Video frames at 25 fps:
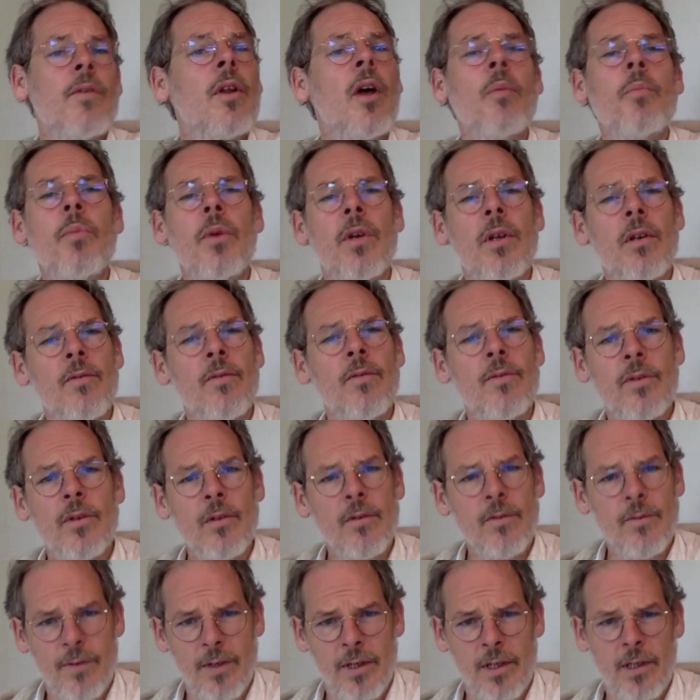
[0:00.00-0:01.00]
not been
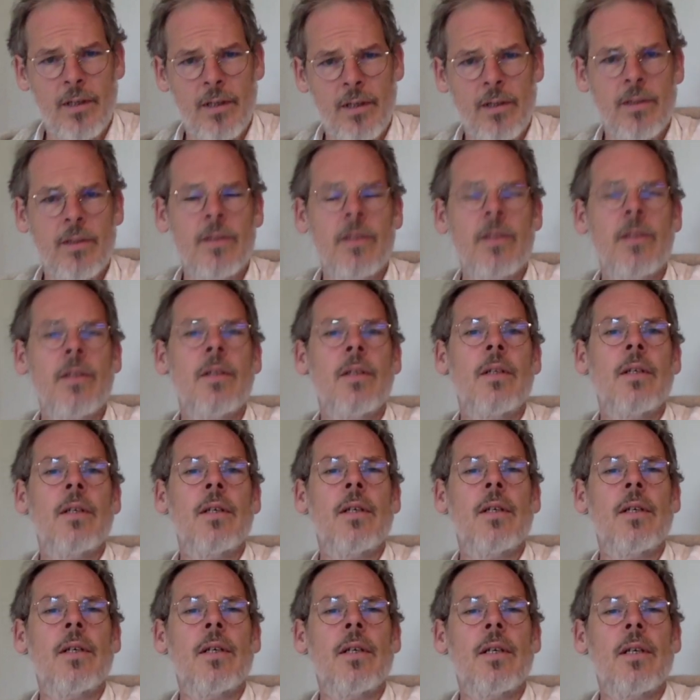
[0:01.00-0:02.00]
fulfilled,
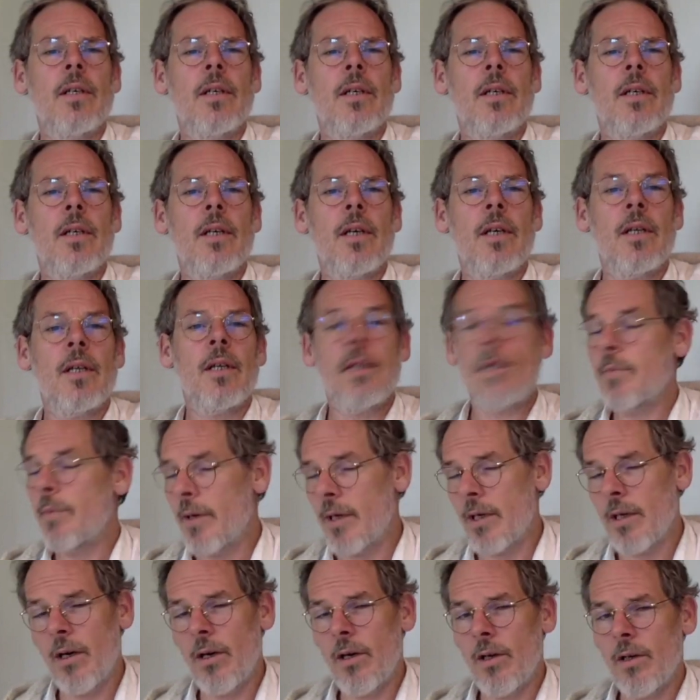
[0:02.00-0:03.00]
and this may
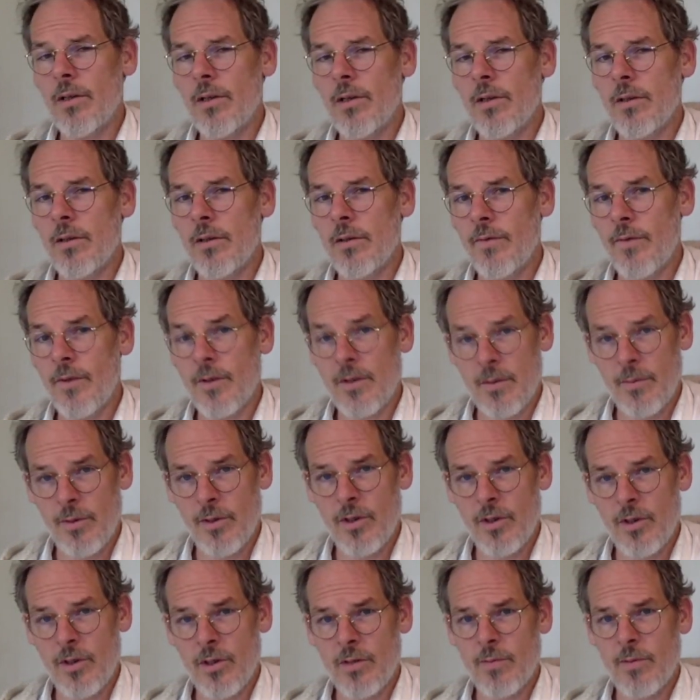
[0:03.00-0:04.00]
call for some
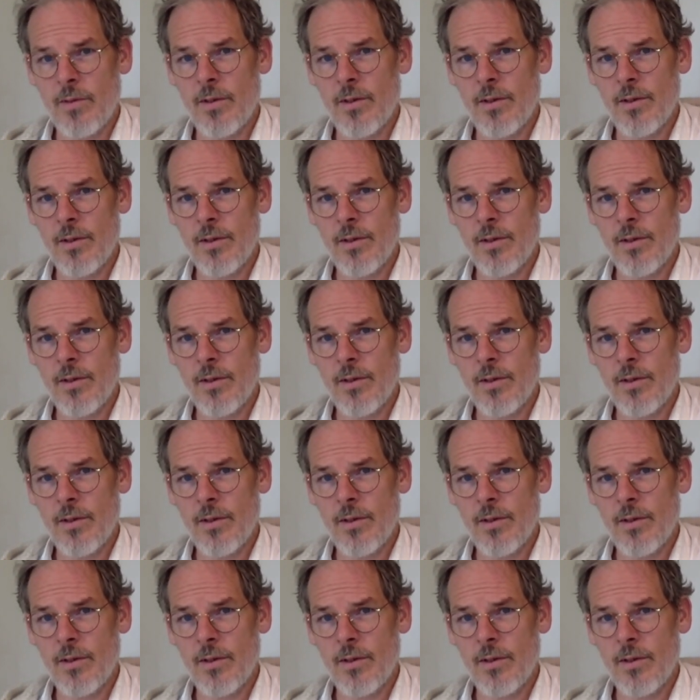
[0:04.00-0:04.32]
adjustment.